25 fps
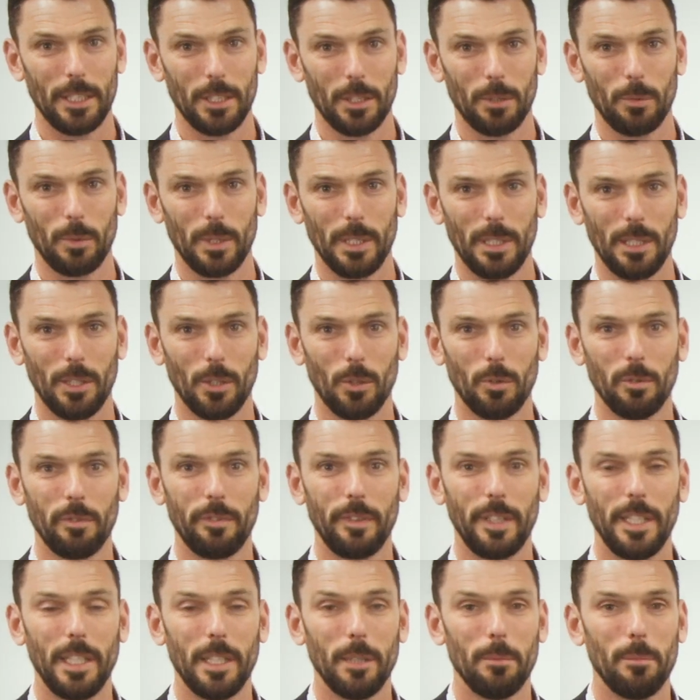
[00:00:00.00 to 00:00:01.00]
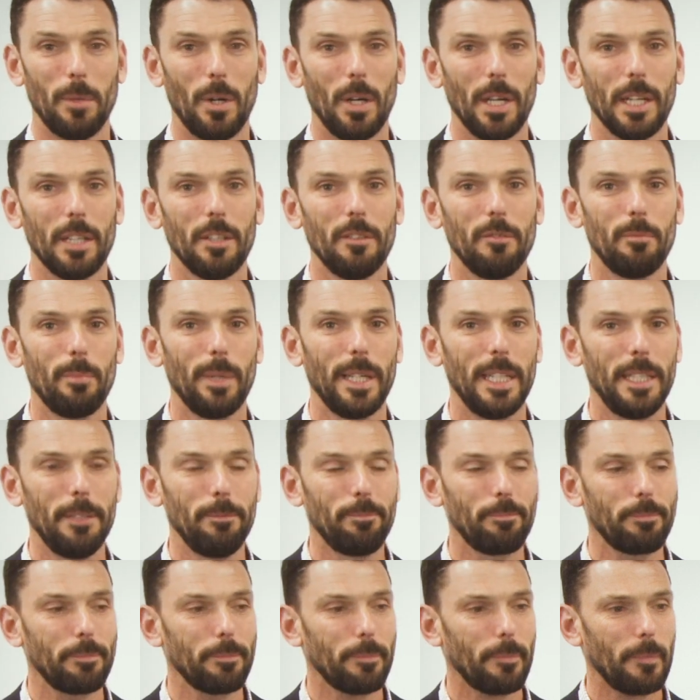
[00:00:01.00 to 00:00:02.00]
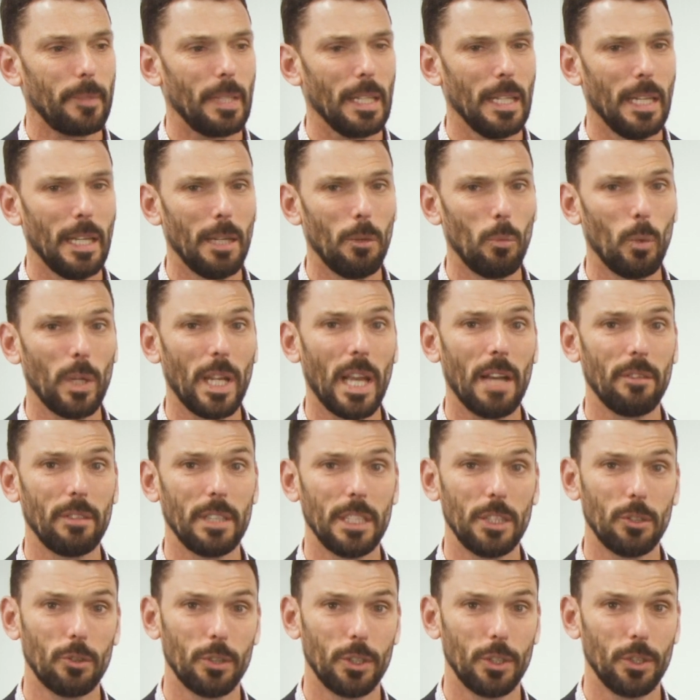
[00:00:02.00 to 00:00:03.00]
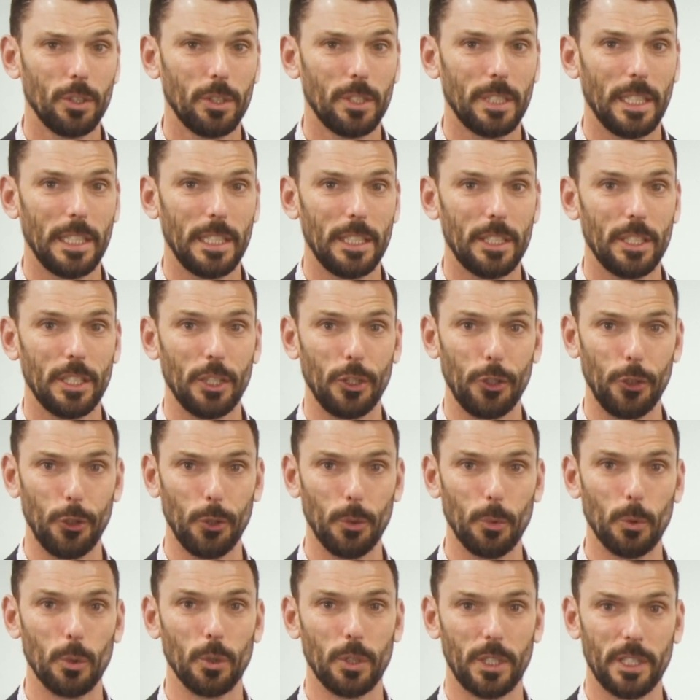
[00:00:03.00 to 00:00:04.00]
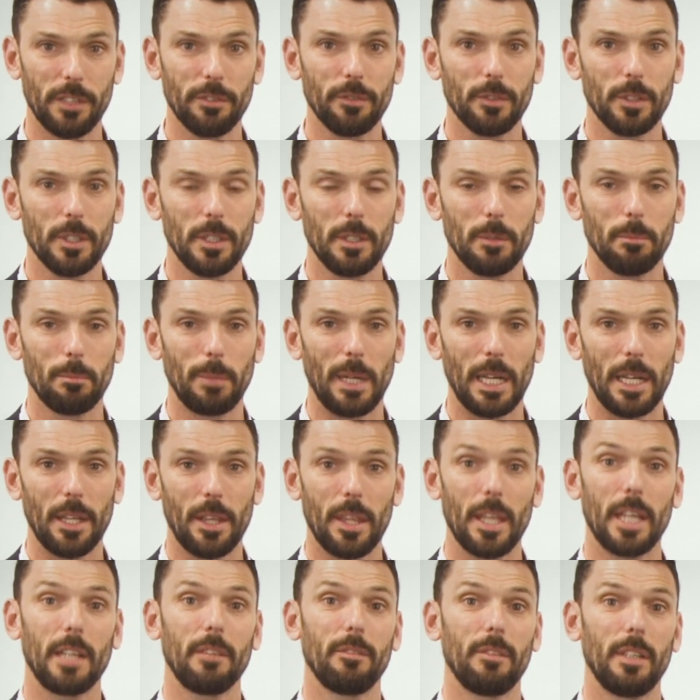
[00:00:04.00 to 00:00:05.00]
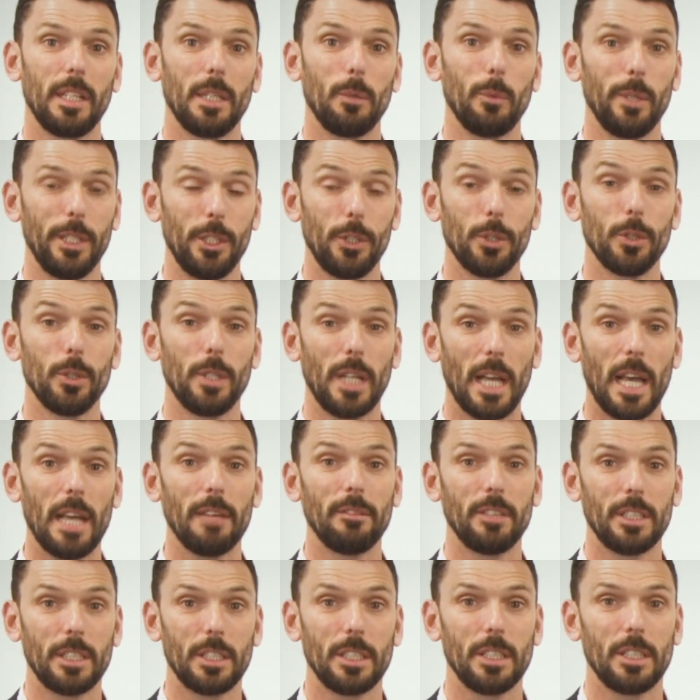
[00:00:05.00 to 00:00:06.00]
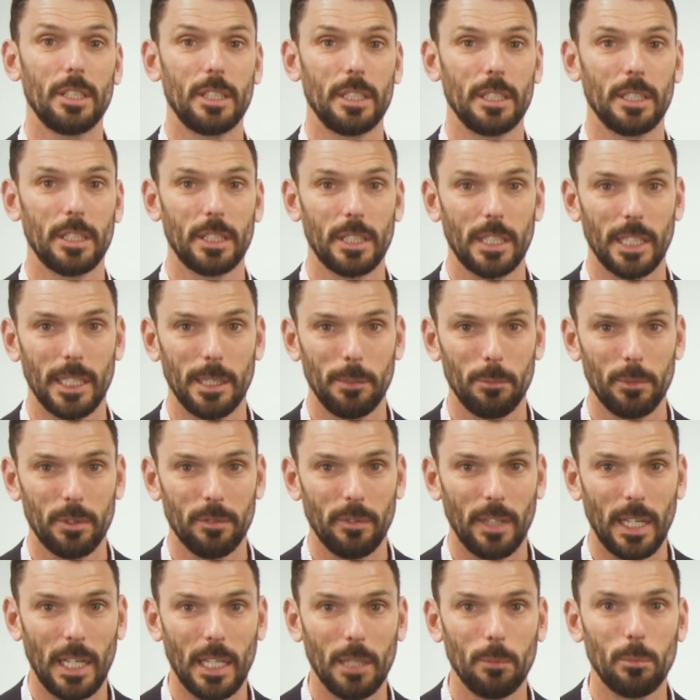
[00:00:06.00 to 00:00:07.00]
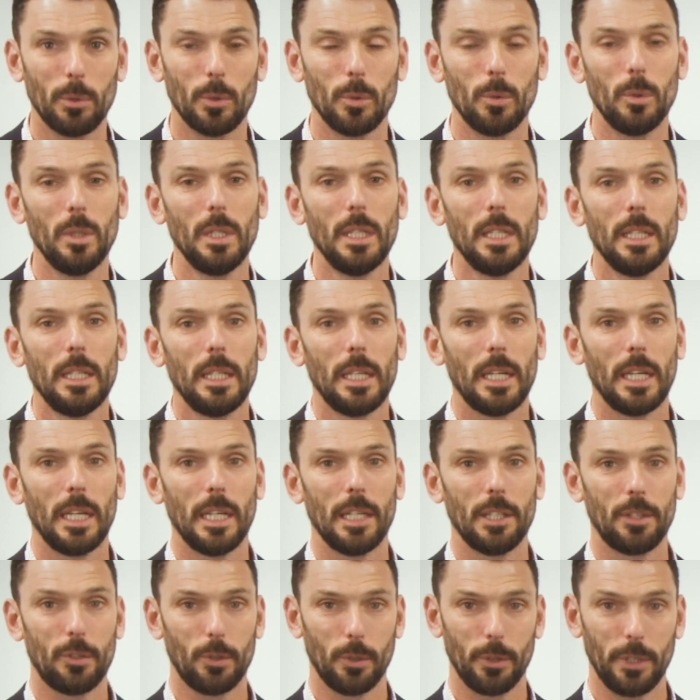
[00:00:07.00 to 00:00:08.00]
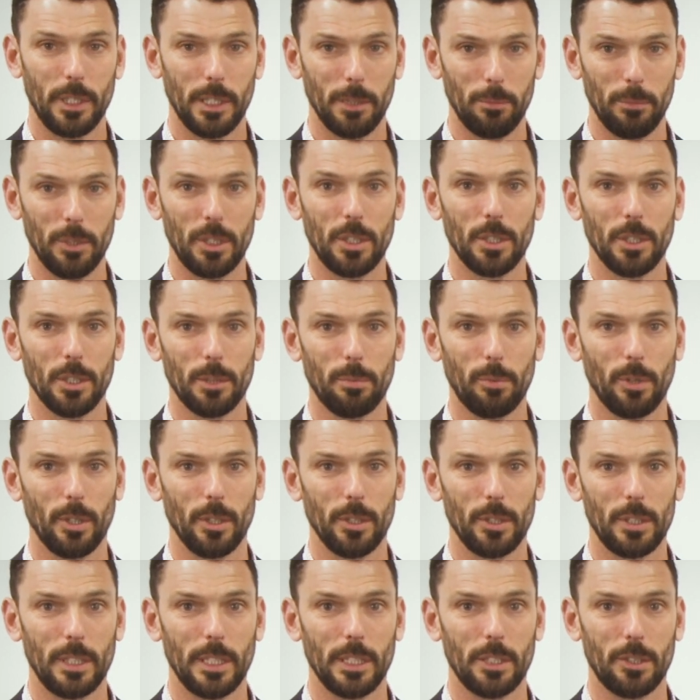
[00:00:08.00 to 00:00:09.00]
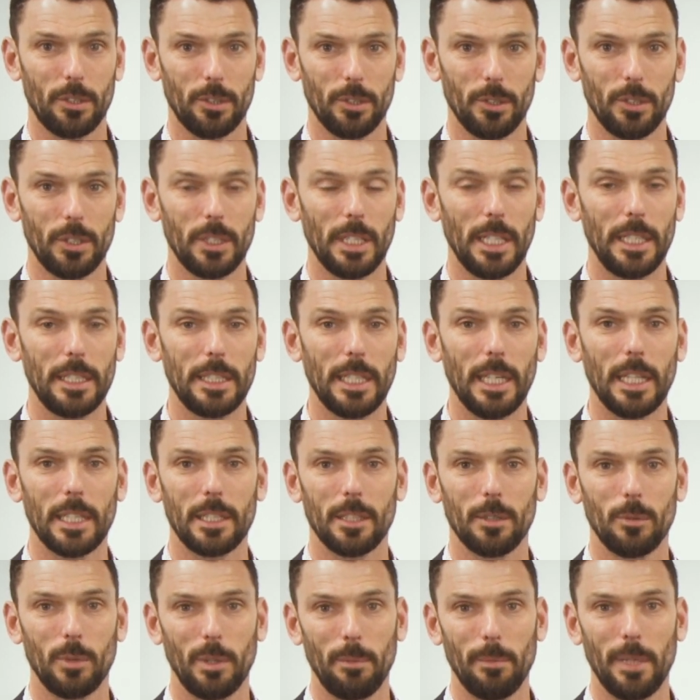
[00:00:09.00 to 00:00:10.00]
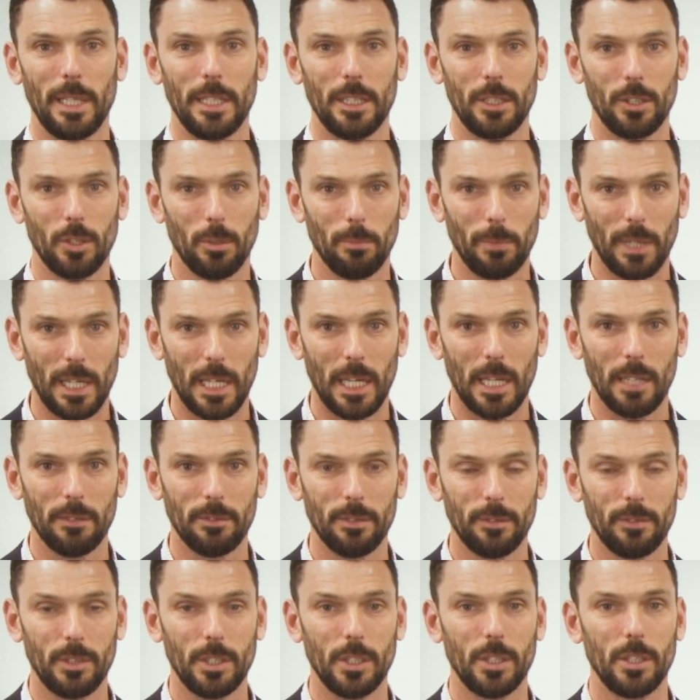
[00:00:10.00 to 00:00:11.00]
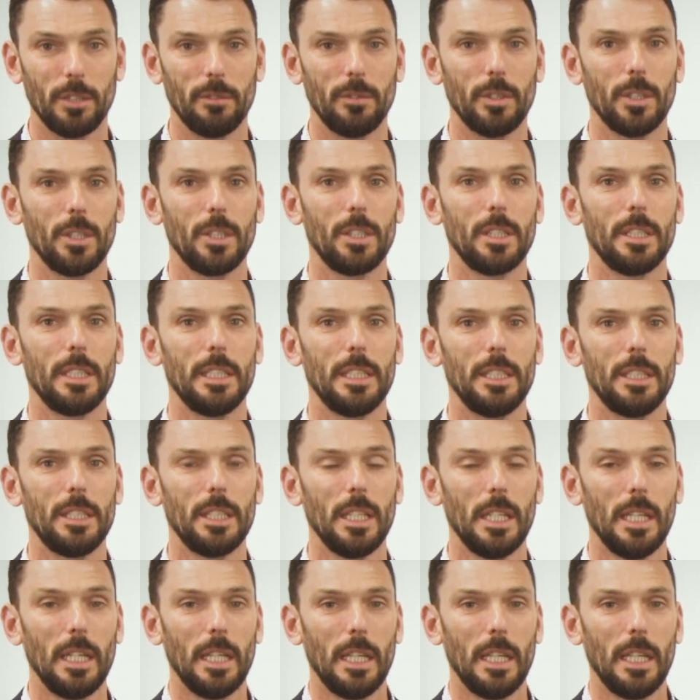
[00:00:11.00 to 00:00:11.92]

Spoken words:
as we all feared it might have been. We haven't introduced anything new or different, but thankfully we do have existing schemes available through the admissions process through SATAC that we manage on behalf of the universities,